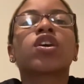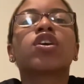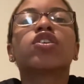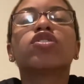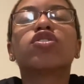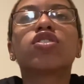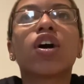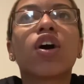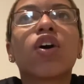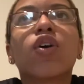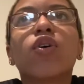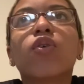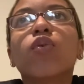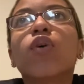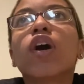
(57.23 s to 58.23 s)

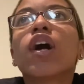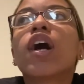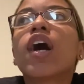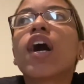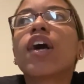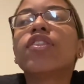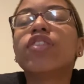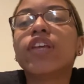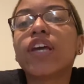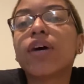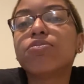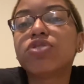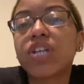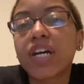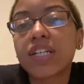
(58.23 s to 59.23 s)
So the
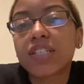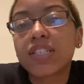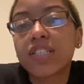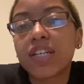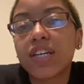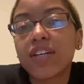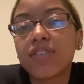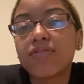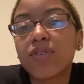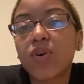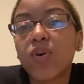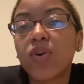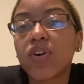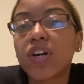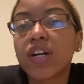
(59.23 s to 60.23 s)
objective
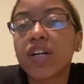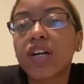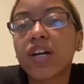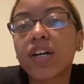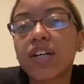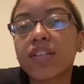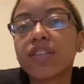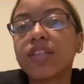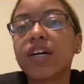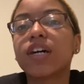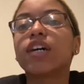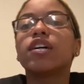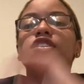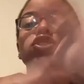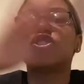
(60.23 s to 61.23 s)
or
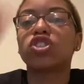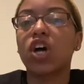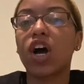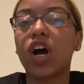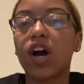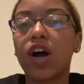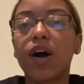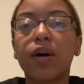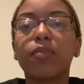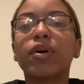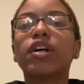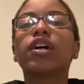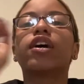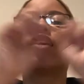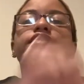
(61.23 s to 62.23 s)
the job
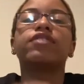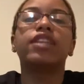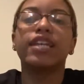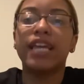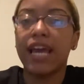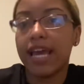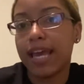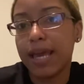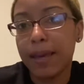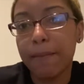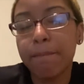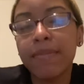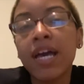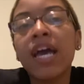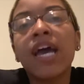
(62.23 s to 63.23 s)
of the game